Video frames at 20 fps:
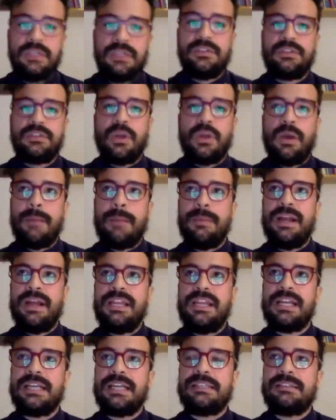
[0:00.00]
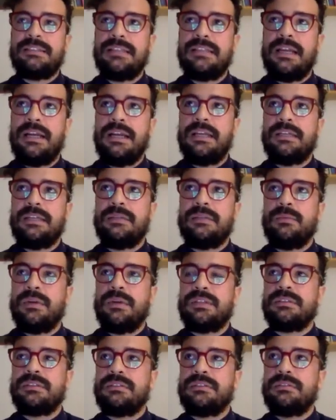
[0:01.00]
So Amalia Kassai
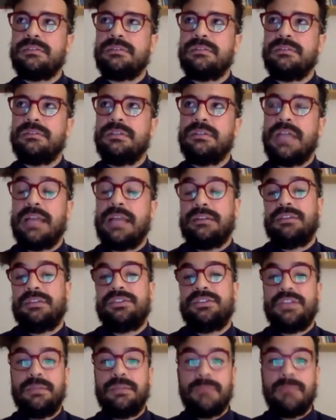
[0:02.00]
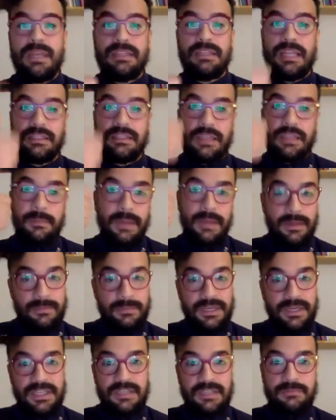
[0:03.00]
was like she made like the
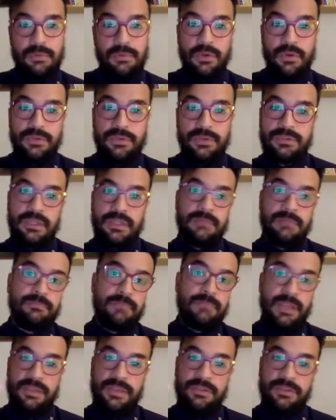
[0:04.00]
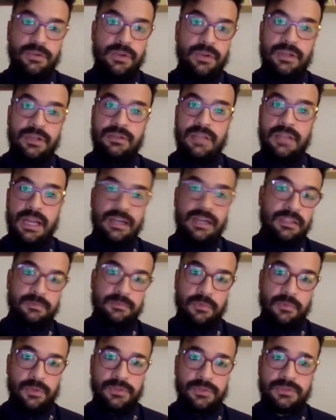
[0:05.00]
Maria's voice and Pedro and Anna's
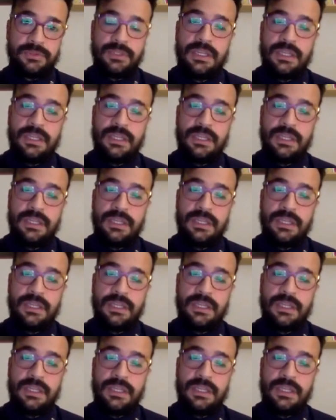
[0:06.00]
voice.